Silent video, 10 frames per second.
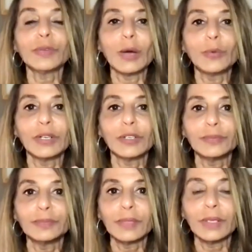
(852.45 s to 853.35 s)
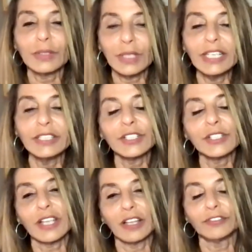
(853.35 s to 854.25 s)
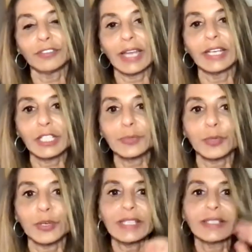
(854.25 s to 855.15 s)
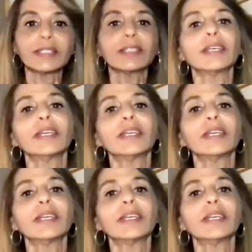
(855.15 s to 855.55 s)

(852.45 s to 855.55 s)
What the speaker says: our inner self can express.